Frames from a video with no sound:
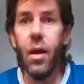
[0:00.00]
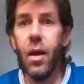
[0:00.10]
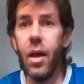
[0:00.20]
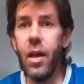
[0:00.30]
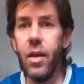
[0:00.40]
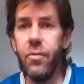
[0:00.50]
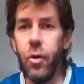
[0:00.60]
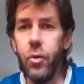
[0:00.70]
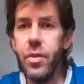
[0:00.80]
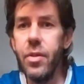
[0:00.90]
Hey
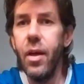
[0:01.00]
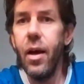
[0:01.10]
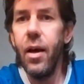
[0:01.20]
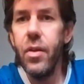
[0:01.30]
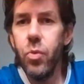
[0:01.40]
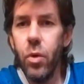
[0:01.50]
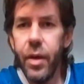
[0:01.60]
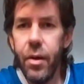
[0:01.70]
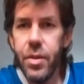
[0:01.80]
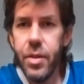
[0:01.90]
folks, this
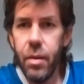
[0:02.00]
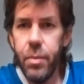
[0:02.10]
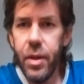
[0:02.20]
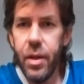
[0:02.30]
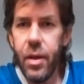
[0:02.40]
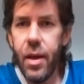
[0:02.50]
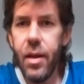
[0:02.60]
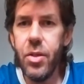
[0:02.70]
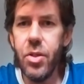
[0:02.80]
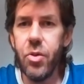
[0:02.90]
workout is going to be
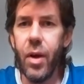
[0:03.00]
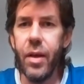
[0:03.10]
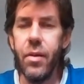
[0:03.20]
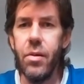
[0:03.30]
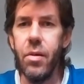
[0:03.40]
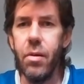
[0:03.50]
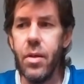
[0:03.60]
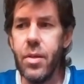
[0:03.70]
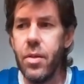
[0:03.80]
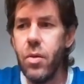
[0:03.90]
a strength
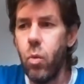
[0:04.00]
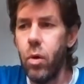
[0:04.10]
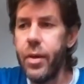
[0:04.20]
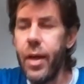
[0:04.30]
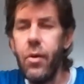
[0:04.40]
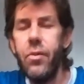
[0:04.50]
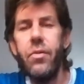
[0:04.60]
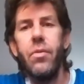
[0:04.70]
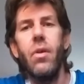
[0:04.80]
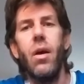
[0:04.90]
endurance
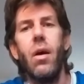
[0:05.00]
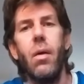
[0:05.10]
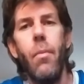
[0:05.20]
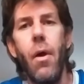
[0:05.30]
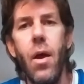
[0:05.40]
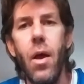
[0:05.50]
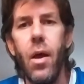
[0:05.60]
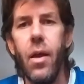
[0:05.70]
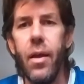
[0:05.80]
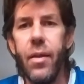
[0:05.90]
workout.
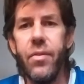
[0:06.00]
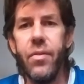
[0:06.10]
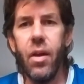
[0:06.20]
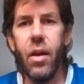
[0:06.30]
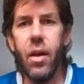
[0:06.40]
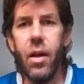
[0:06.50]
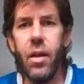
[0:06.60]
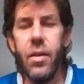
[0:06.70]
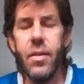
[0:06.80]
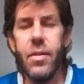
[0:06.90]
It's
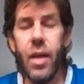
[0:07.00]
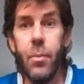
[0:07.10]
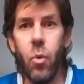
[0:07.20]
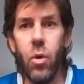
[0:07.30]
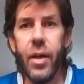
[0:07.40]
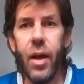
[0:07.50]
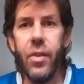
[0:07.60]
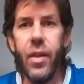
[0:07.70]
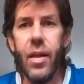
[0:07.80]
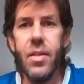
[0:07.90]
a type of
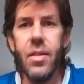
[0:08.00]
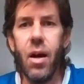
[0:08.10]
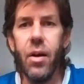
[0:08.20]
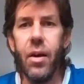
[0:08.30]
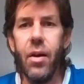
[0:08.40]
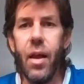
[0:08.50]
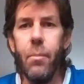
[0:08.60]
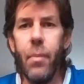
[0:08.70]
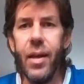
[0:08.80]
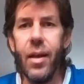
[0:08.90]
workout that's targeted at
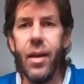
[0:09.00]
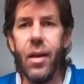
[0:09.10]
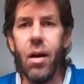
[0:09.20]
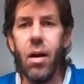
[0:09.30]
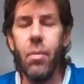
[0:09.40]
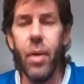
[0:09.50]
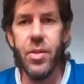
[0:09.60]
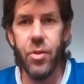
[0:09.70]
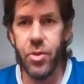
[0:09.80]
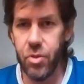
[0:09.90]
making our
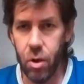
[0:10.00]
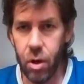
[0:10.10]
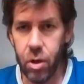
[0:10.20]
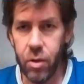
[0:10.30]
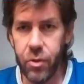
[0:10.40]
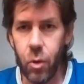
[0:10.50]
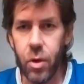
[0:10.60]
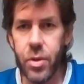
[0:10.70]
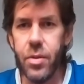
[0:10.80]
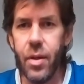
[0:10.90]
muscles stronger, of
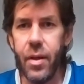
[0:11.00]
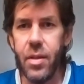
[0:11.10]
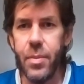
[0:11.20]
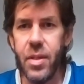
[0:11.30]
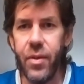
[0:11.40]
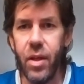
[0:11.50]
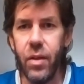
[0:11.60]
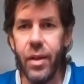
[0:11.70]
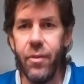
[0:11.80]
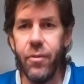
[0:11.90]
course,
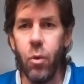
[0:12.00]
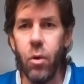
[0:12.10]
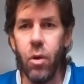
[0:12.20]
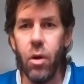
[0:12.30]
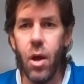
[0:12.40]
specifically for